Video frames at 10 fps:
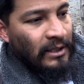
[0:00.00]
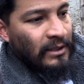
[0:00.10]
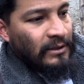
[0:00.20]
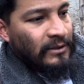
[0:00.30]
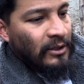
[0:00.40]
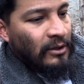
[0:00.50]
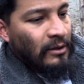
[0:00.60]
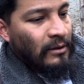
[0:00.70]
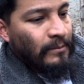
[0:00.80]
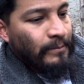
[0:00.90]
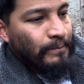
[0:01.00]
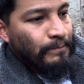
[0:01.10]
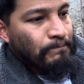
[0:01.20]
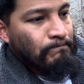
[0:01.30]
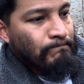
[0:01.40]
So
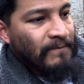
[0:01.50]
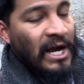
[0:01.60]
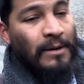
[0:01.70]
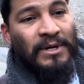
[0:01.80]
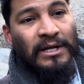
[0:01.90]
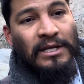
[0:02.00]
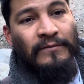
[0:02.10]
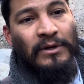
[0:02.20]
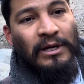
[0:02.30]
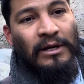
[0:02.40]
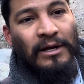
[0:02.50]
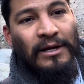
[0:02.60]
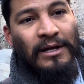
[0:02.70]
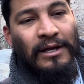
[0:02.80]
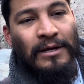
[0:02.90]
yeah, I'm gonna give you a
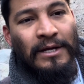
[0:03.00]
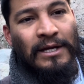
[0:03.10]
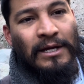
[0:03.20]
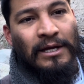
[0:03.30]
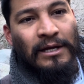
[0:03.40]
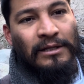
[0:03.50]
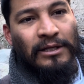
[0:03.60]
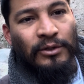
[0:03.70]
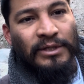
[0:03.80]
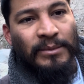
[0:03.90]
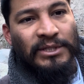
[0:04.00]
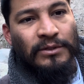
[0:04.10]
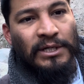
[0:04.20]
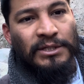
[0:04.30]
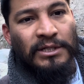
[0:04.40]
little
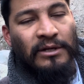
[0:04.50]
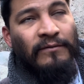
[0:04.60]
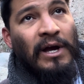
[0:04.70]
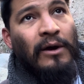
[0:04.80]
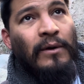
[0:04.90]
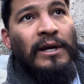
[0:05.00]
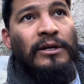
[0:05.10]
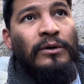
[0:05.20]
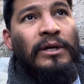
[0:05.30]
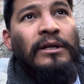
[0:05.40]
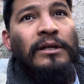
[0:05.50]
demonstration of how I do it.